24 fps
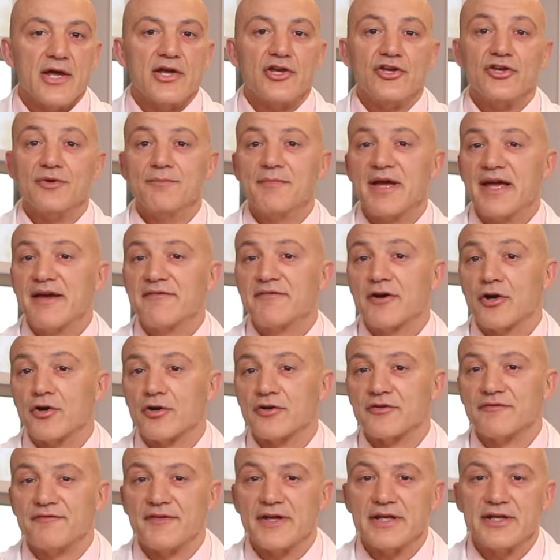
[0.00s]
You may have
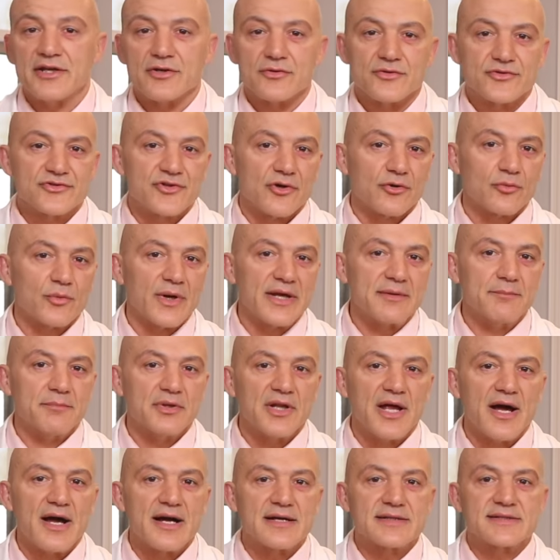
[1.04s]
heard videos or read
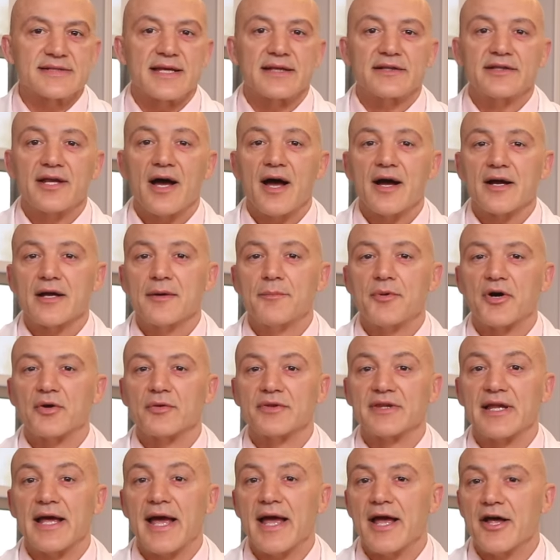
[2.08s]
blogs that talk
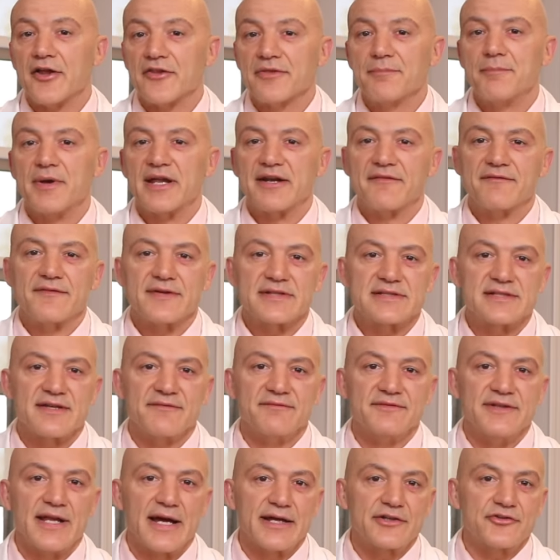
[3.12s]
about the health benefits
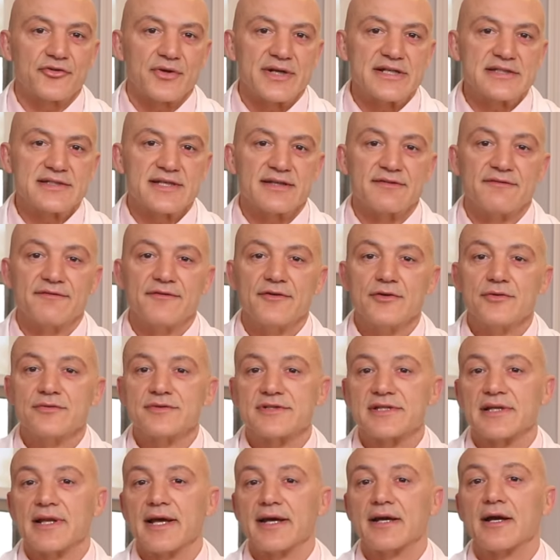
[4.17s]
of nitrates in
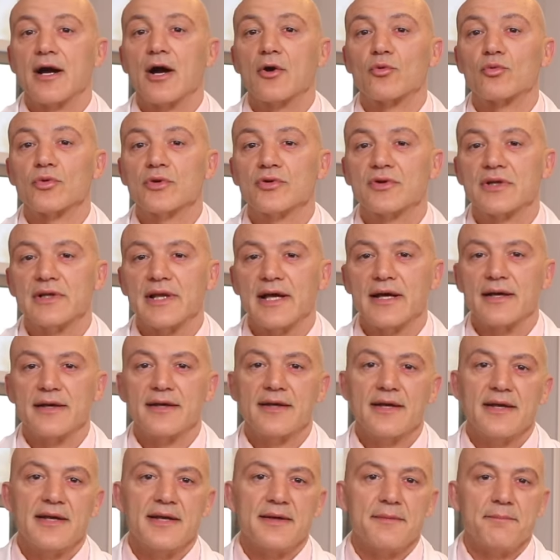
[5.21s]
foods like arugula,
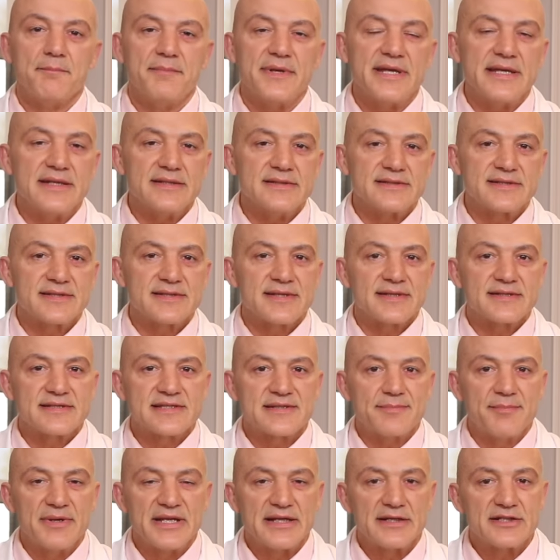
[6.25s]
beets,
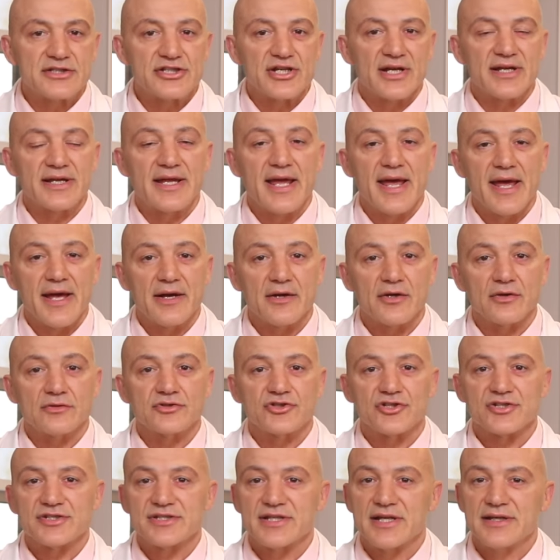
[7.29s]
spinach, and kale,
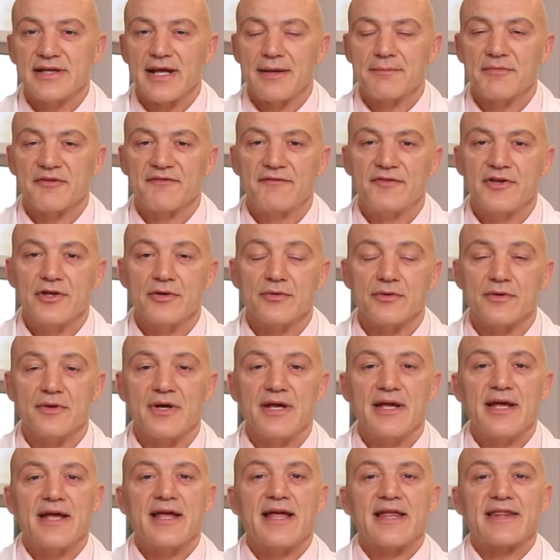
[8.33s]
just to name a few,
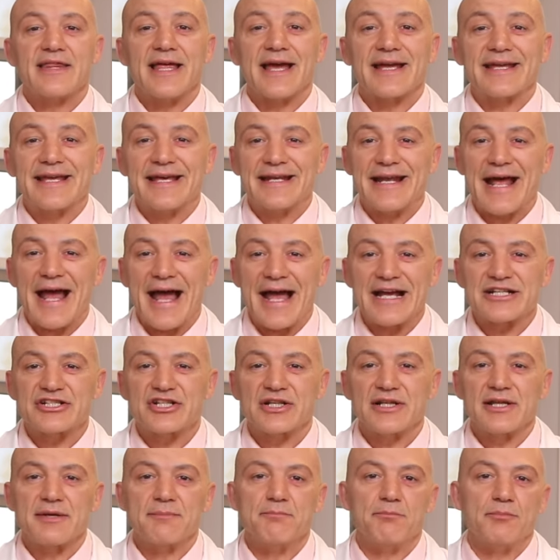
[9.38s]
that can
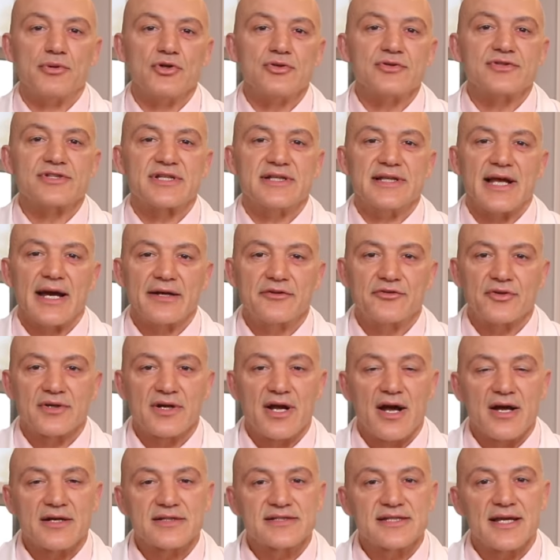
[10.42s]
actually boost
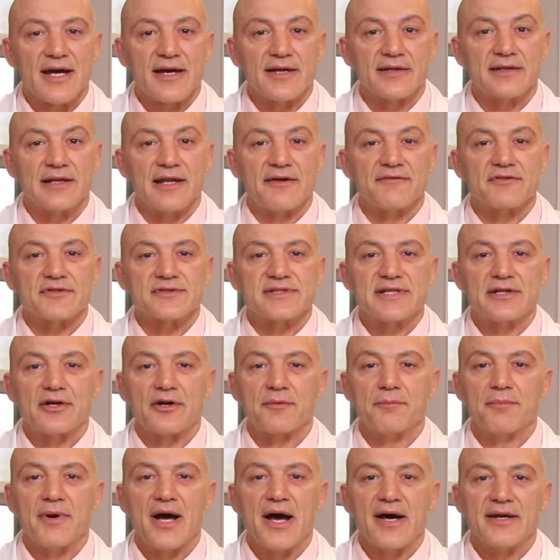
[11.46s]
nitric oxide levels in
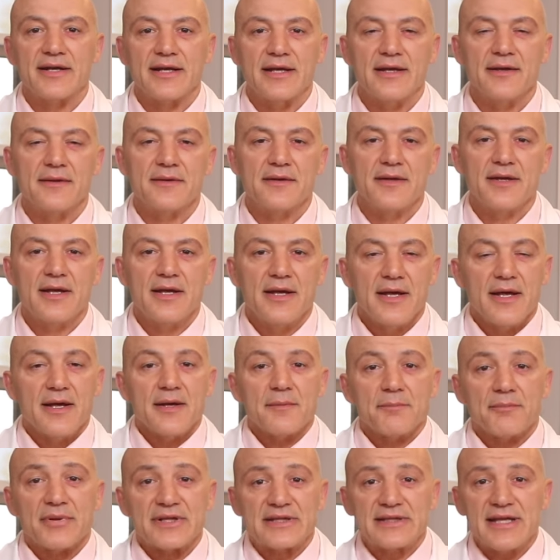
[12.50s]
our body.
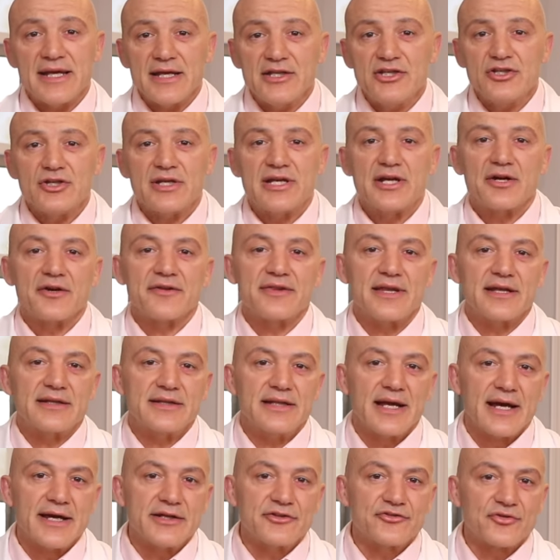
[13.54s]
But then you hear that
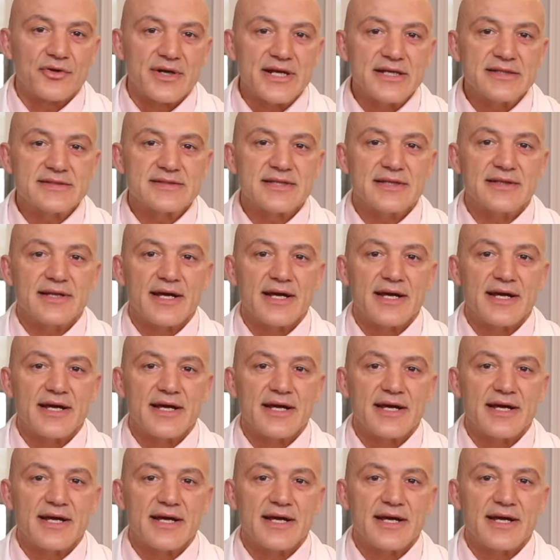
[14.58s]
nitrates and